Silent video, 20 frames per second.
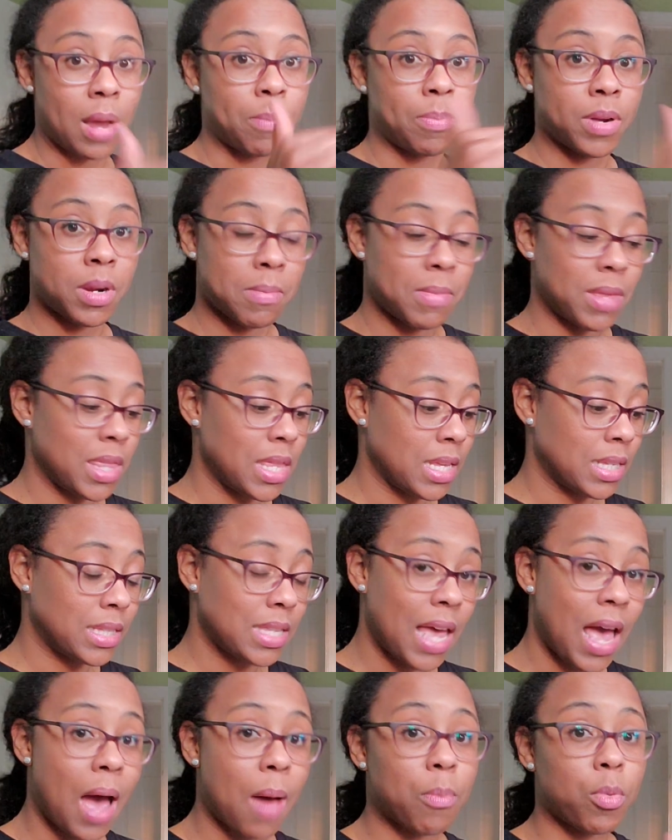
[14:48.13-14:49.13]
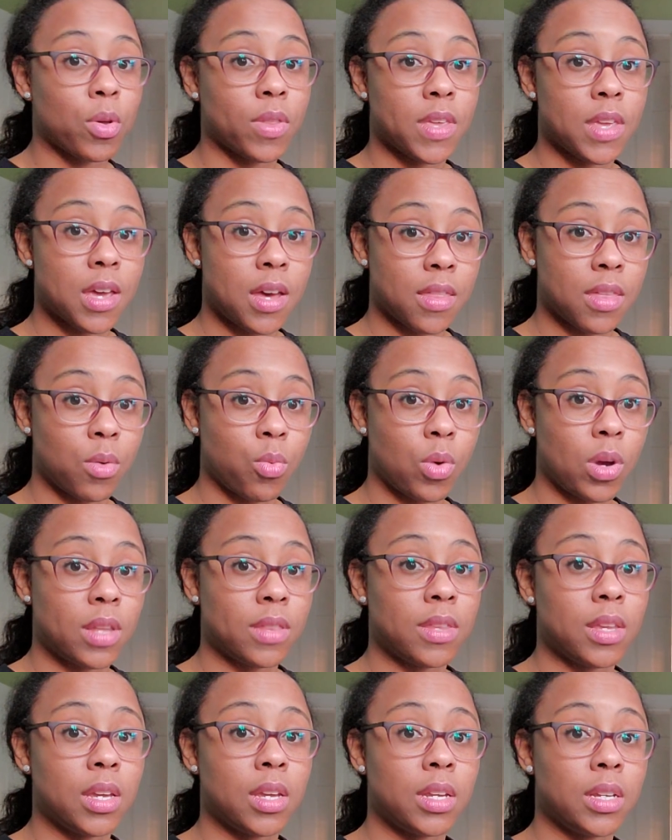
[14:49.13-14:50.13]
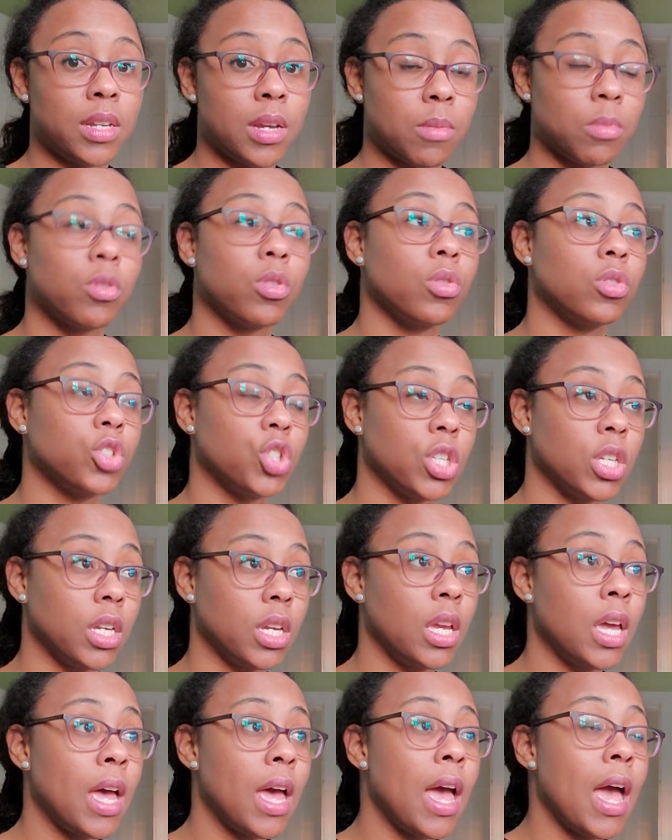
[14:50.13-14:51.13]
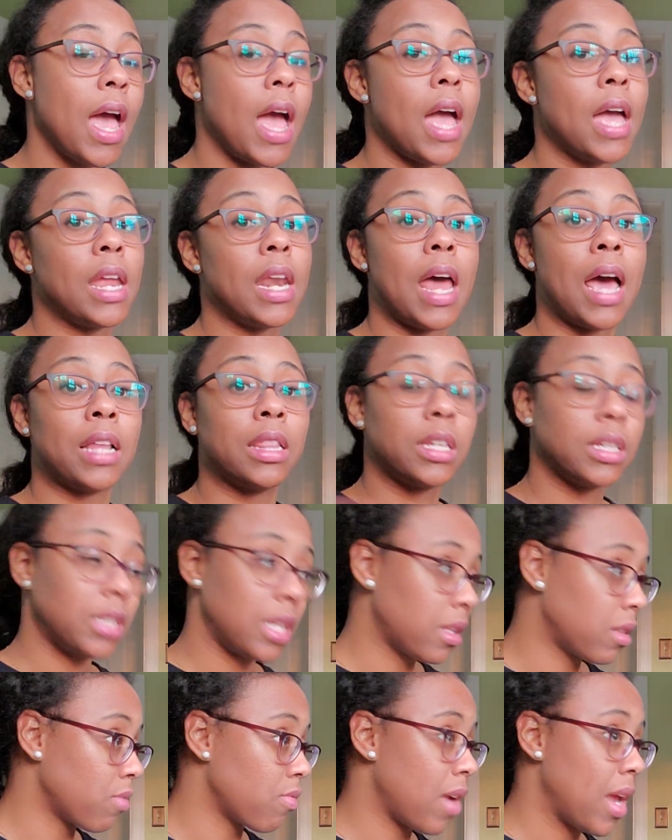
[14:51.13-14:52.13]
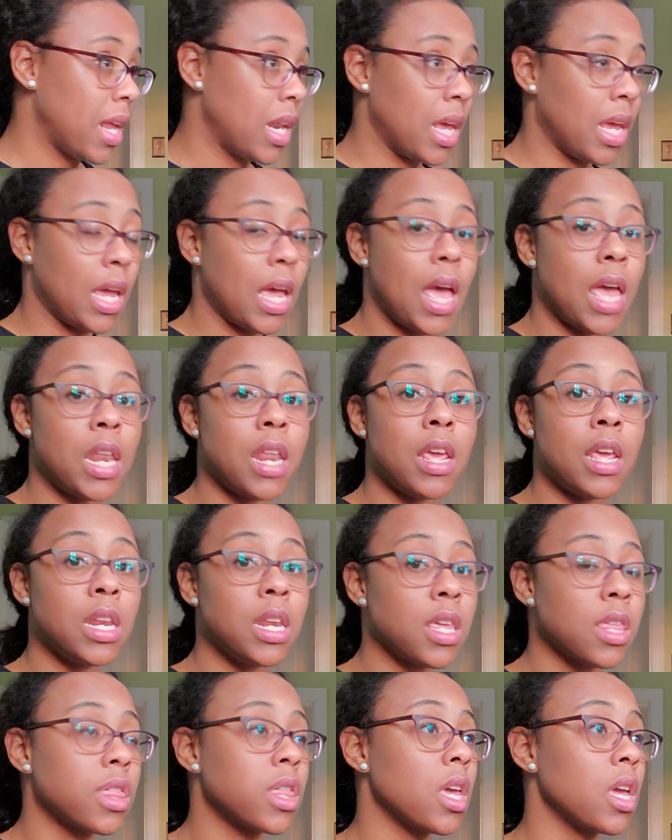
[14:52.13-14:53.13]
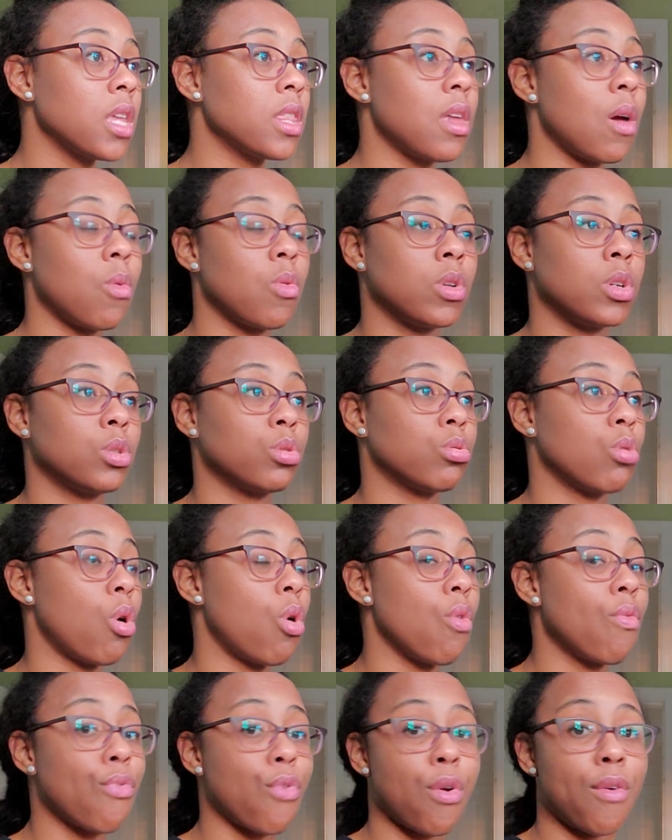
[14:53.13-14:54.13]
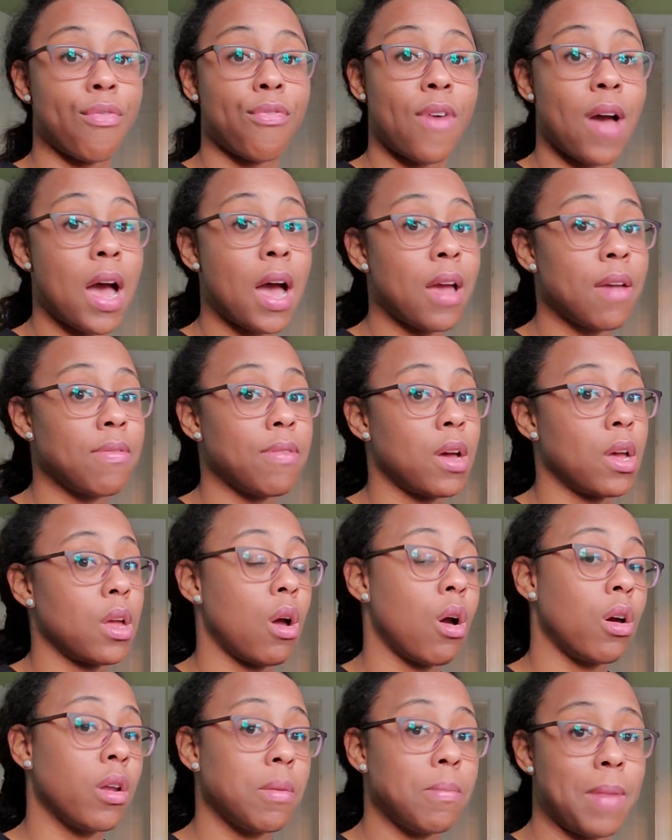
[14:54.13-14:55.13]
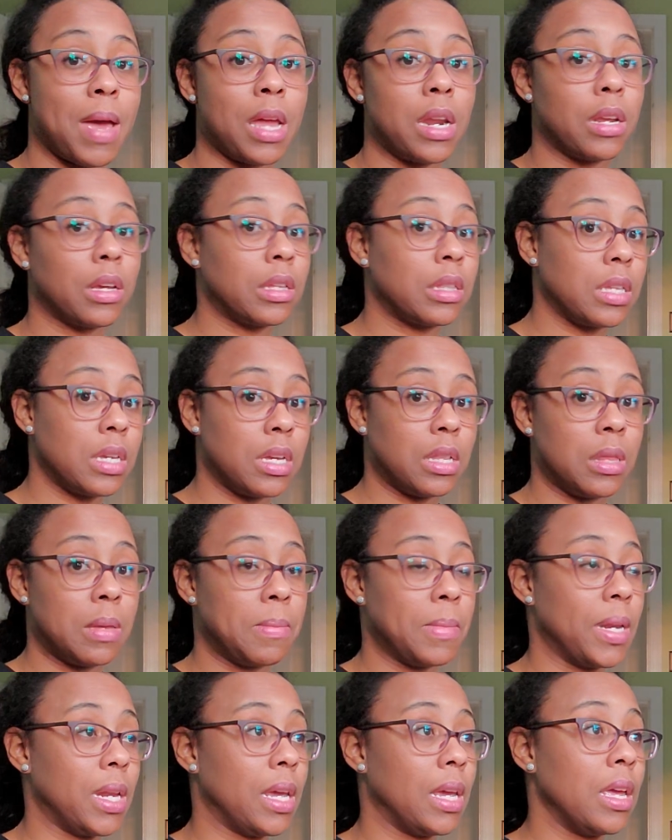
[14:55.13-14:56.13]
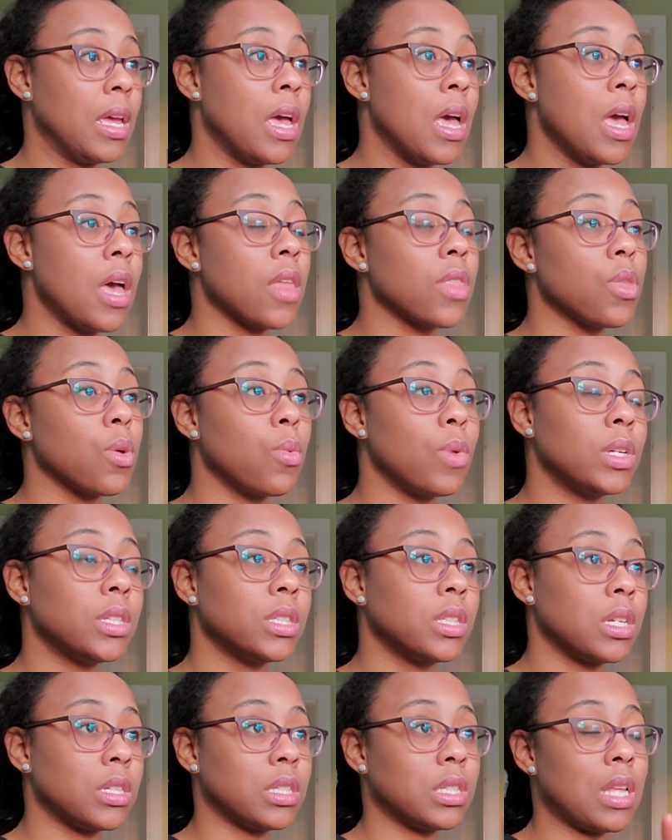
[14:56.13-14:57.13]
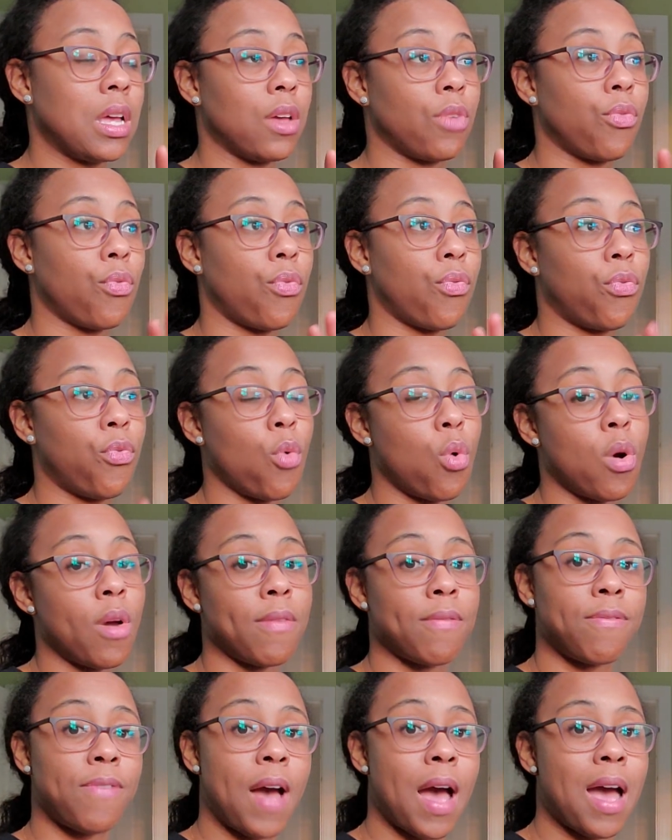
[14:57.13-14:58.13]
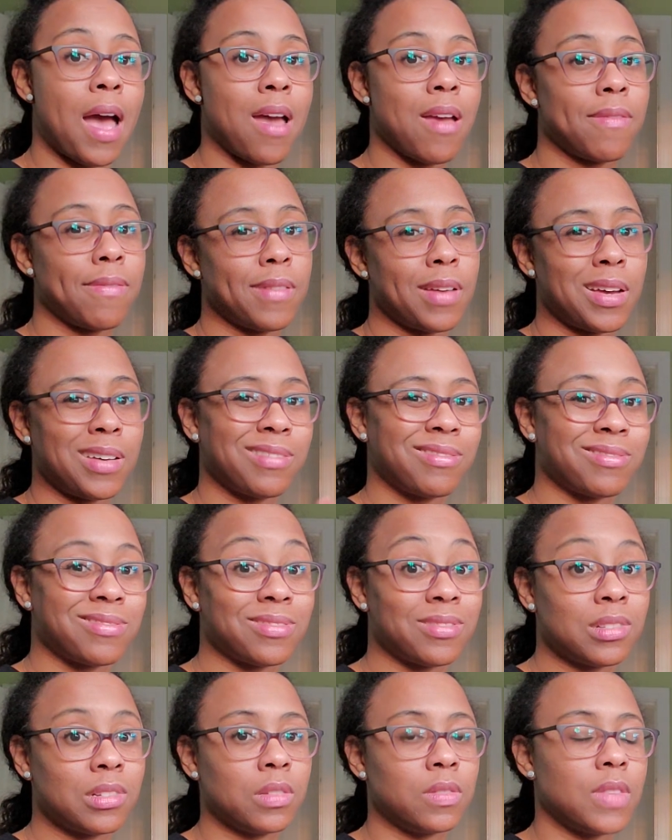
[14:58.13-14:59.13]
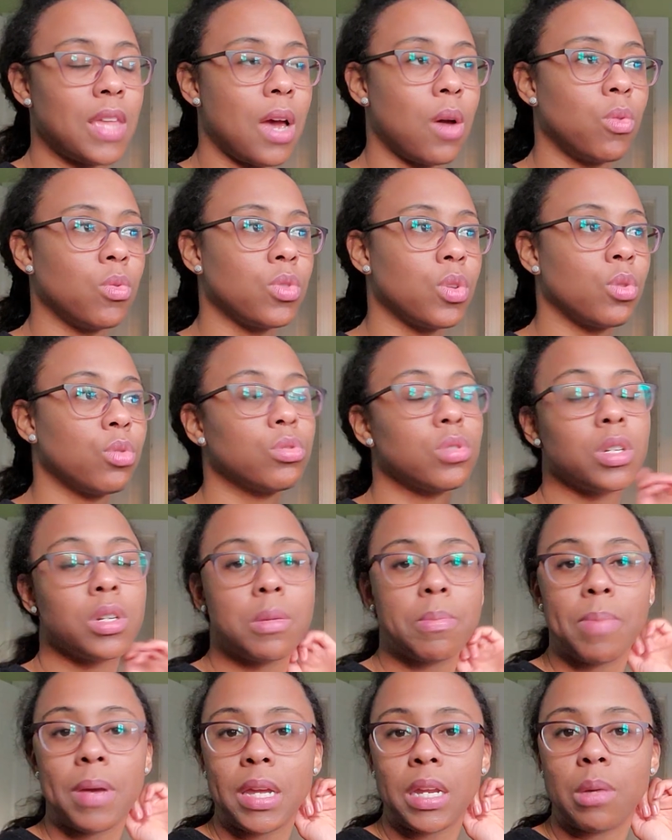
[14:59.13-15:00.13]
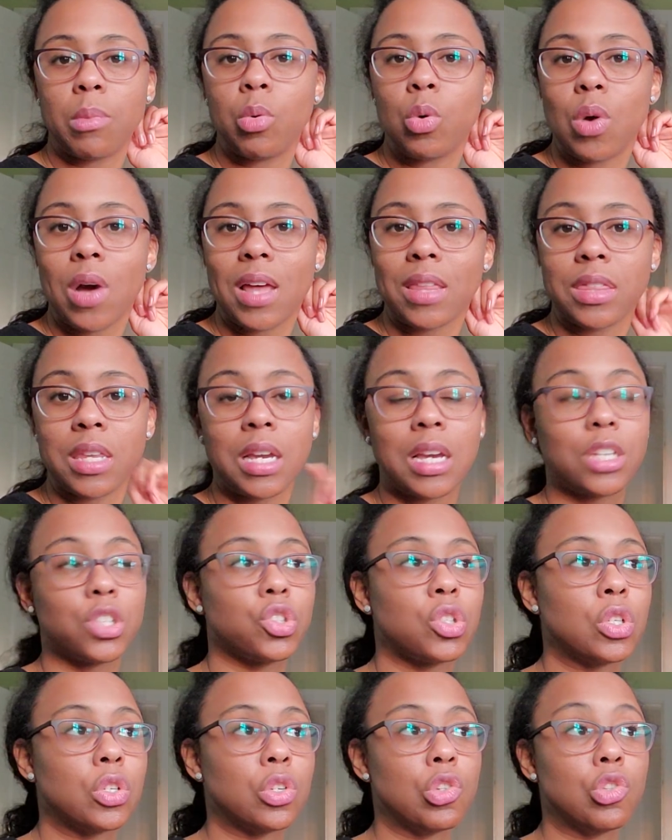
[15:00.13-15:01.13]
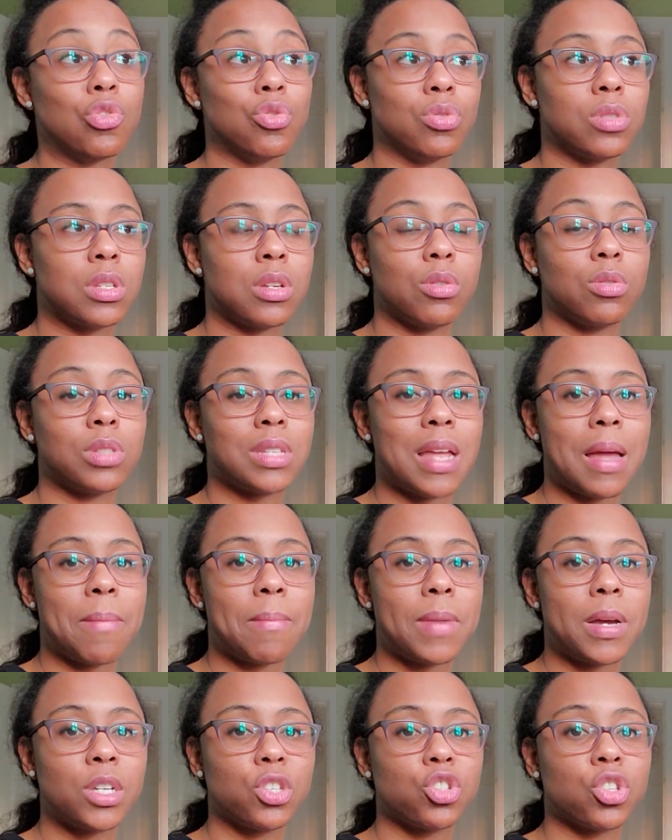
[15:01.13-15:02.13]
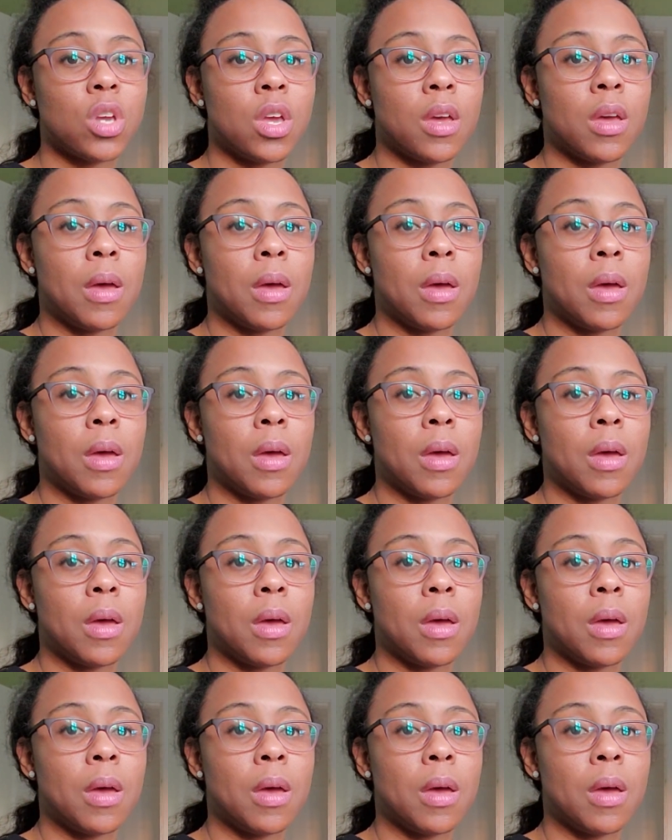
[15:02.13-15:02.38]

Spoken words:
I put them in this app or the other one, the EWG. And I looked at the rating, and anything that was over a 5, I automatically eliminate. The ones that's like 4 and 5, those are debatable. I think I shouldn't use those that much.